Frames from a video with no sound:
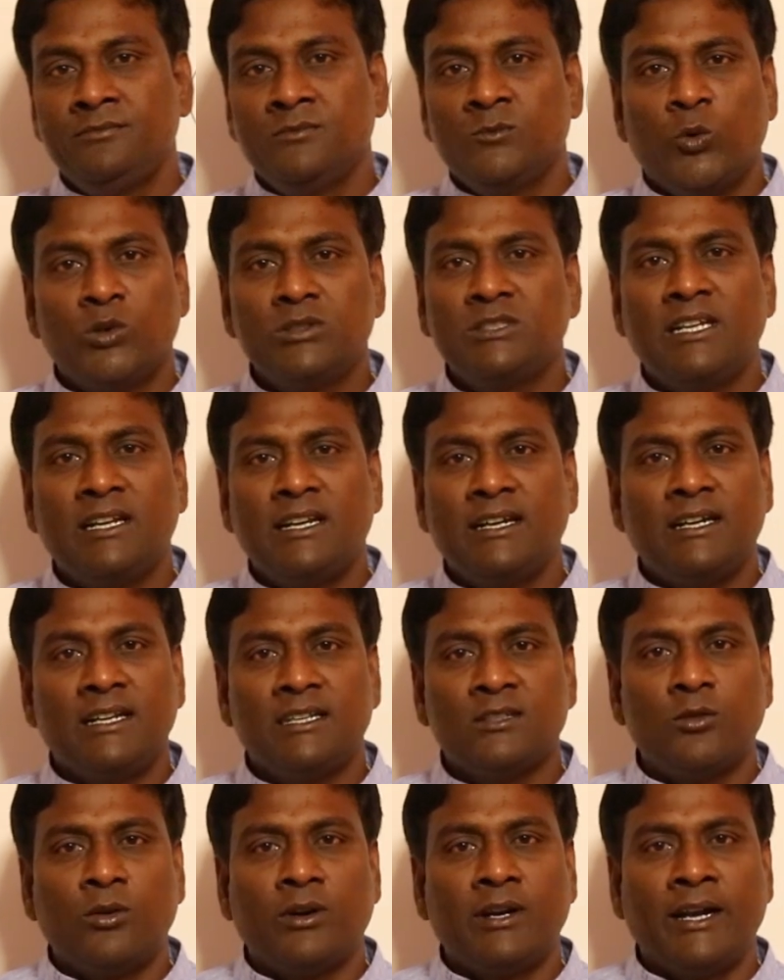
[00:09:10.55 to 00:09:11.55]
Once generator
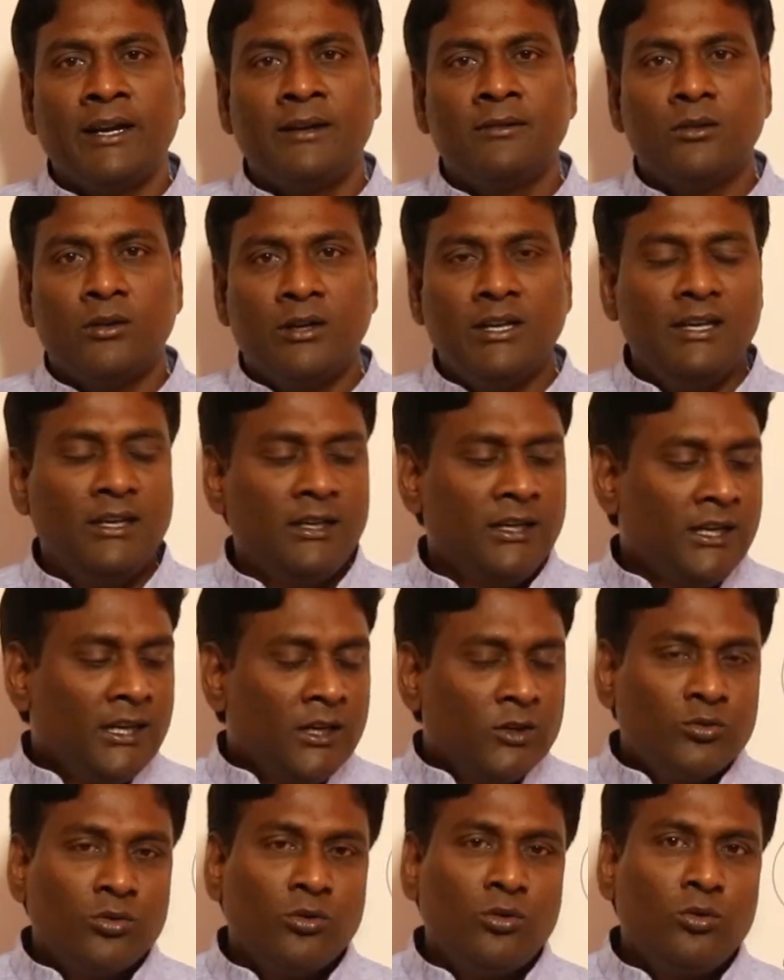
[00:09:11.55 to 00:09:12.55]
is loaded. Okay.
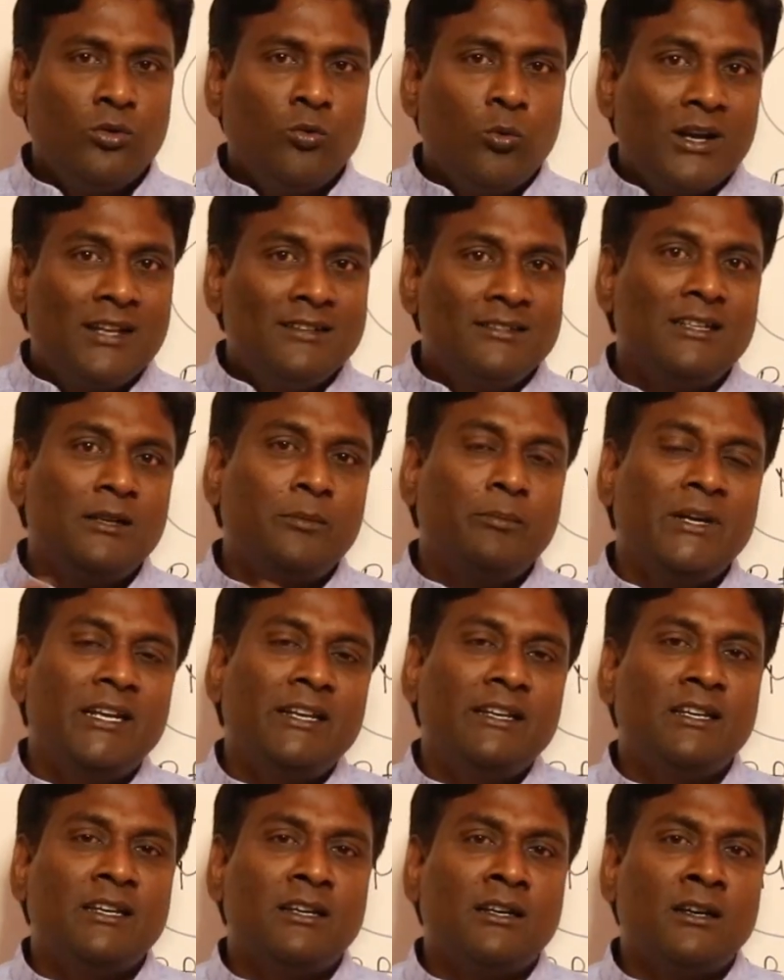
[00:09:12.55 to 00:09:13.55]
So what does it
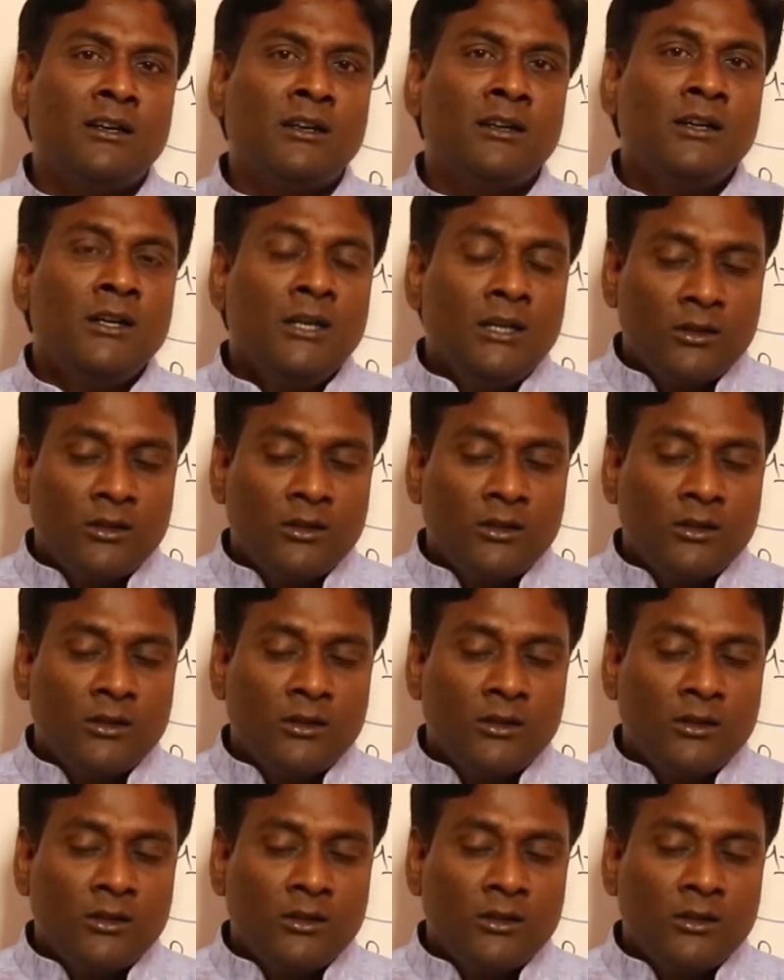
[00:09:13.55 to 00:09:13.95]
mean here?